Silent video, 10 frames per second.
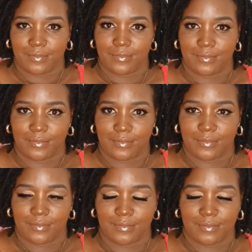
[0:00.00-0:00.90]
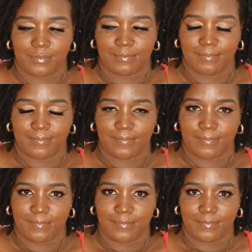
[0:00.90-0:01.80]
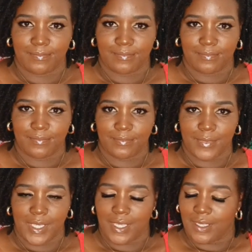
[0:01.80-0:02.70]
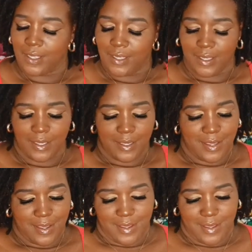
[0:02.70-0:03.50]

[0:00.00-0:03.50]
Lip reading: (silence)